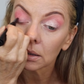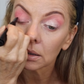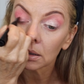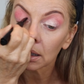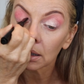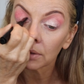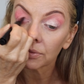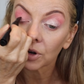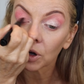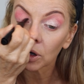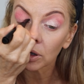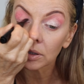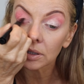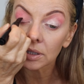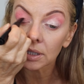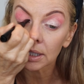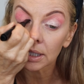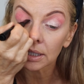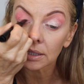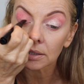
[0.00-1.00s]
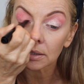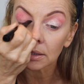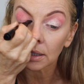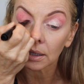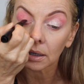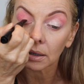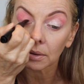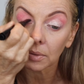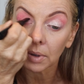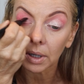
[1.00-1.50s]
of hers, this,
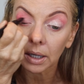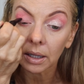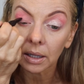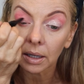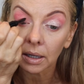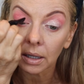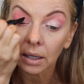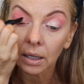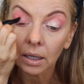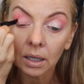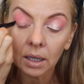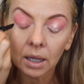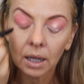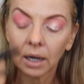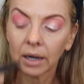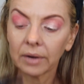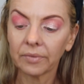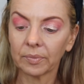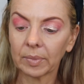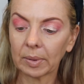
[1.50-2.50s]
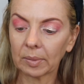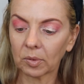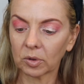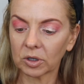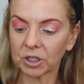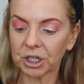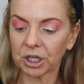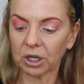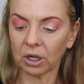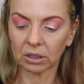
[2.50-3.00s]
I don't remember what
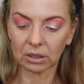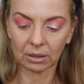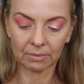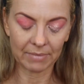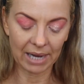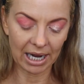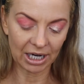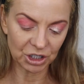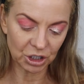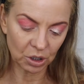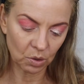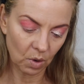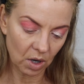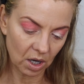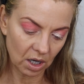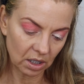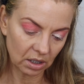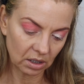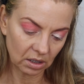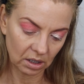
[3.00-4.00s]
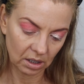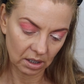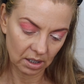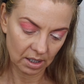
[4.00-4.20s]
she called it, magic wand.